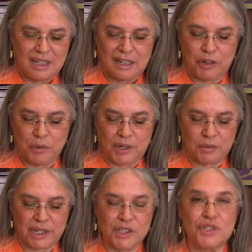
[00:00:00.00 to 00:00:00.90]
If you want
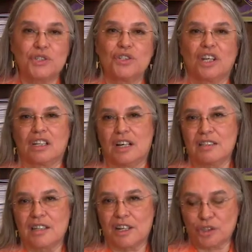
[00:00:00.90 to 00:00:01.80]
to register, you can
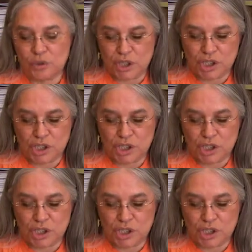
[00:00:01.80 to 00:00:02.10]
contact Tony